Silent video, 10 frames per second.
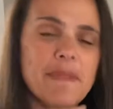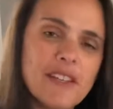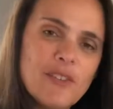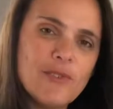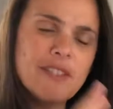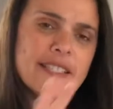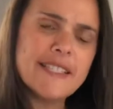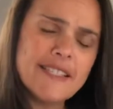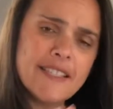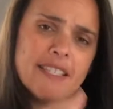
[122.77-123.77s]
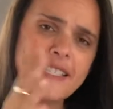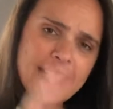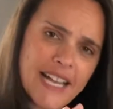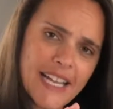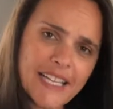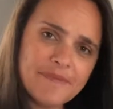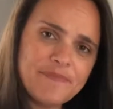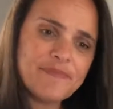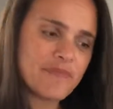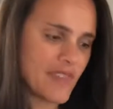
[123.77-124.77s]
you the design,
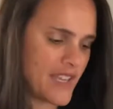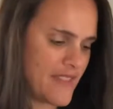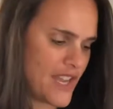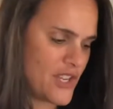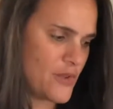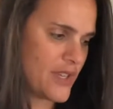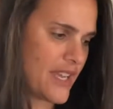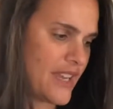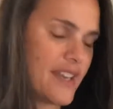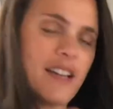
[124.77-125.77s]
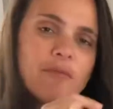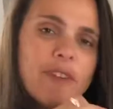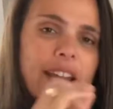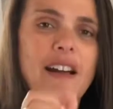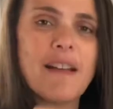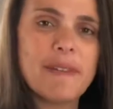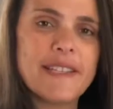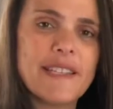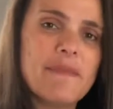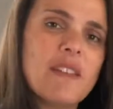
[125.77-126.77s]
and then you can write
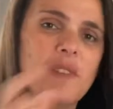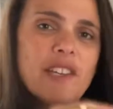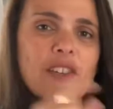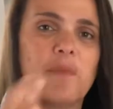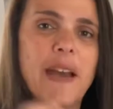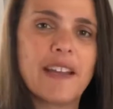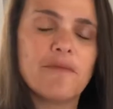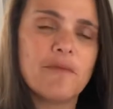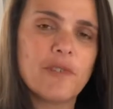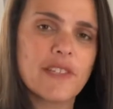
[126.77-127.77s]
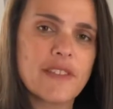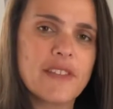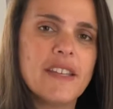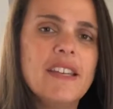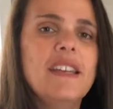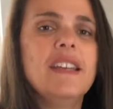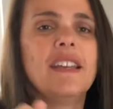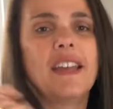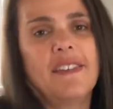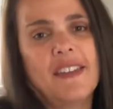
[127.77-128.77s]
comments to me, we can go back and forth,
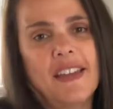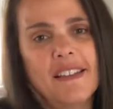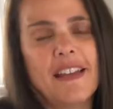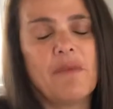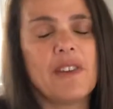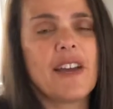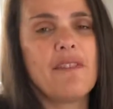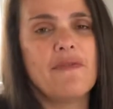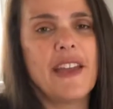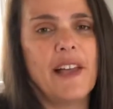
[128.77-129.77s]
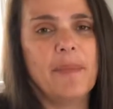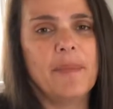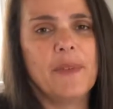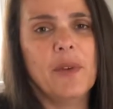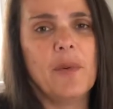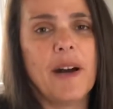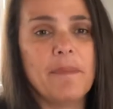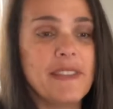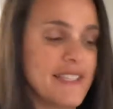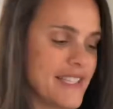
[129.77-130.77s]
and then that way you have the album you want.
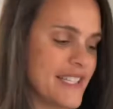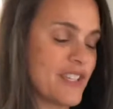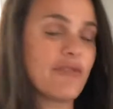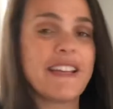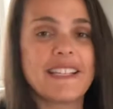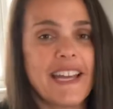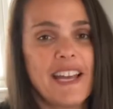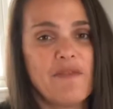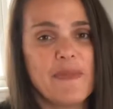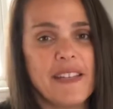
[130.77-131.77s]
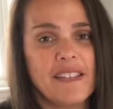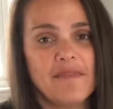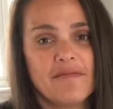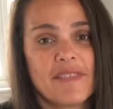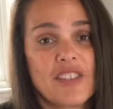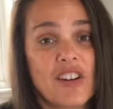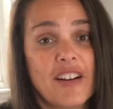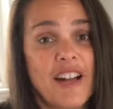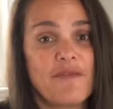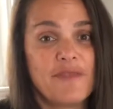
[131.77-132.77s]
But it's great to have me
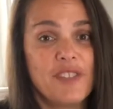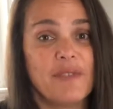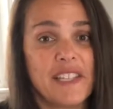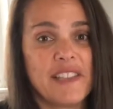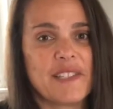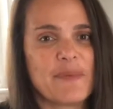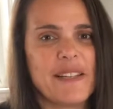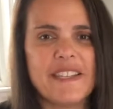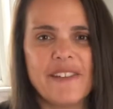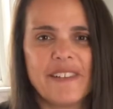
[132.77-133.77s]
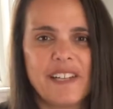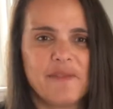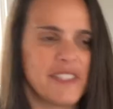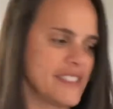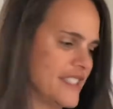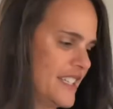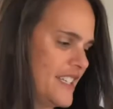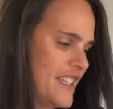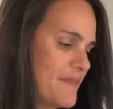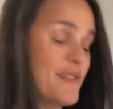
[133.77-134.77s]
start off doing it this way so you don't have to
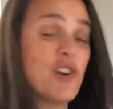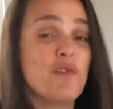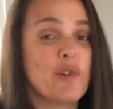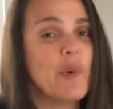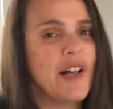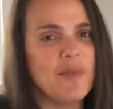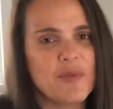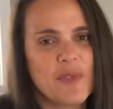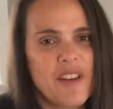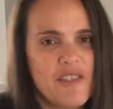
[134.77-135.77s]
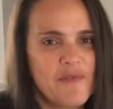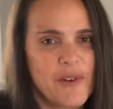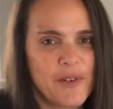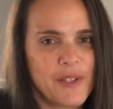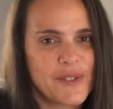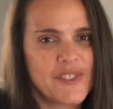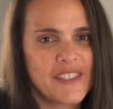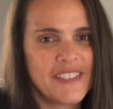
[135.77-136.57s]
be overwhelmed with all the photos.